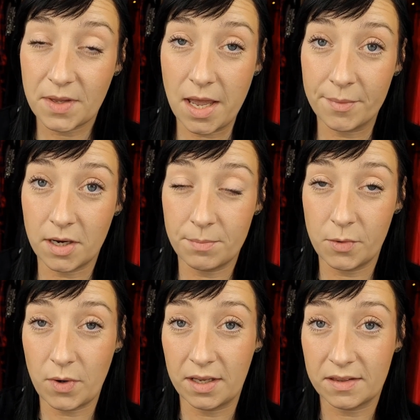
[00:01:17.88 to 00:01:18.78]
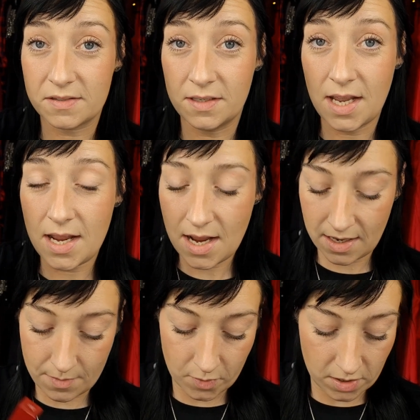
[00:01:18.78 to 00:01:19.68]
I'm gonna be wearing this today, and
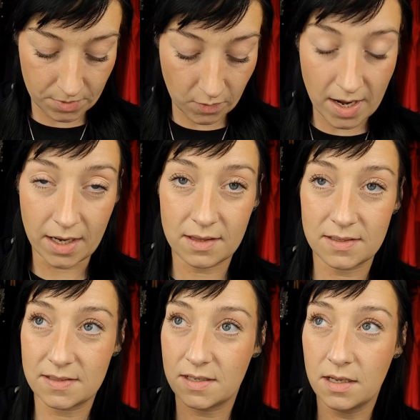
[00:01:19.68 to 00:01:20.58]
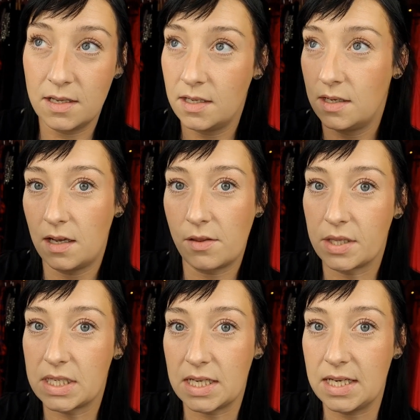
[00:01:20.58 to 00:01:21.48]
I'm gonna be wearing this
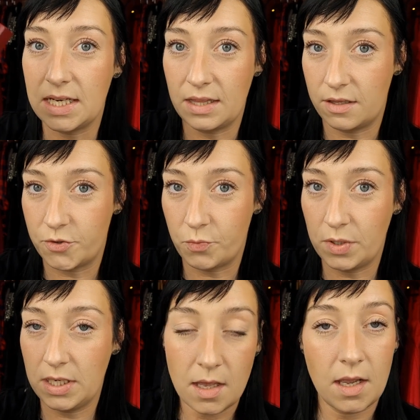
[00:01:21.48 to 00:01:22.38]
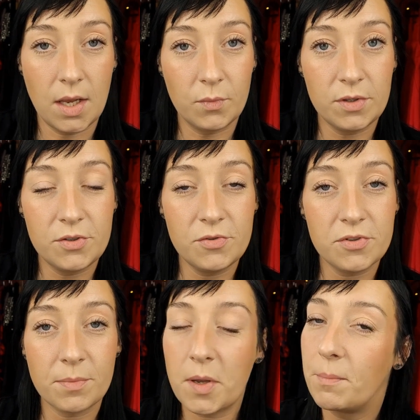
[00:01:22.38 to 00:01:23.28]
another day in this week, and we'll do
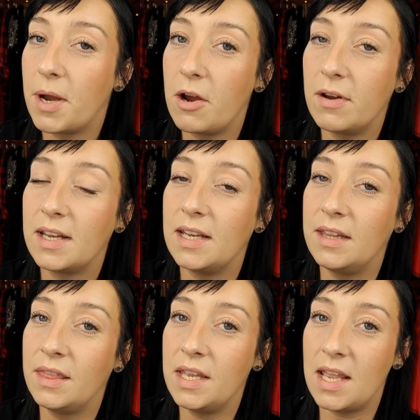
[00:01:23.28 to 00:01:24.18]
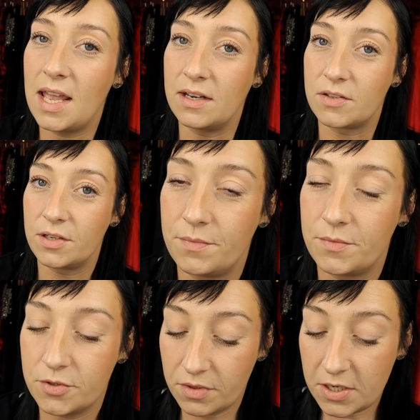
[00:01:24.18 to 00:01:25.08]
some comparing in the end.
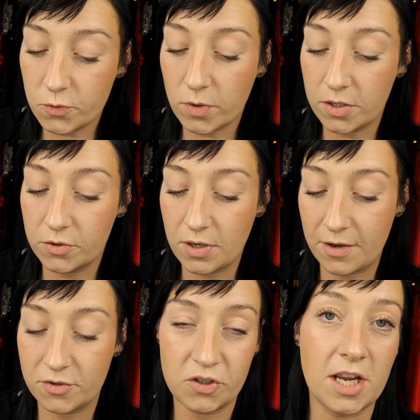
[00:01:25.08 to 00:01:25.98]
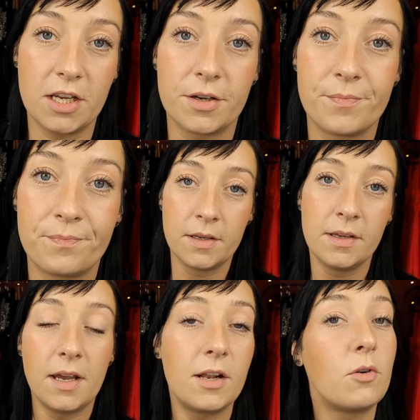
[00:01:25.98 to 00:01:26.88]
So this one you have to shake.
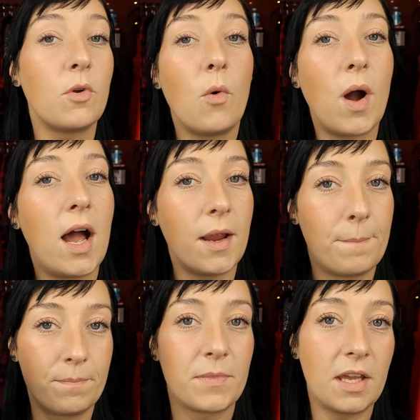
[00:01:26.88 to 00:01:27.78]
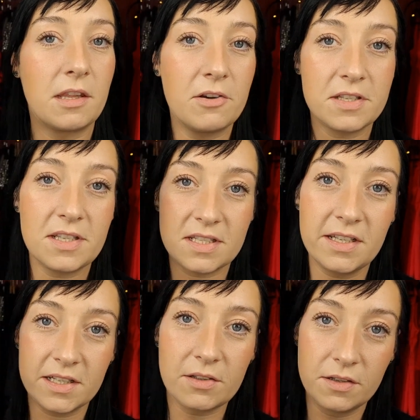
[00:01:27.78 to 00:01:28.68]
I don't know why, and there's this
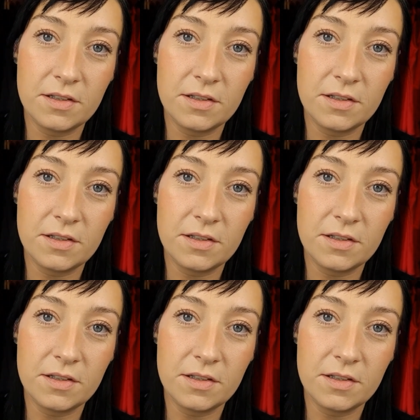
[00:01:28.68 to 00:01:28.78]
little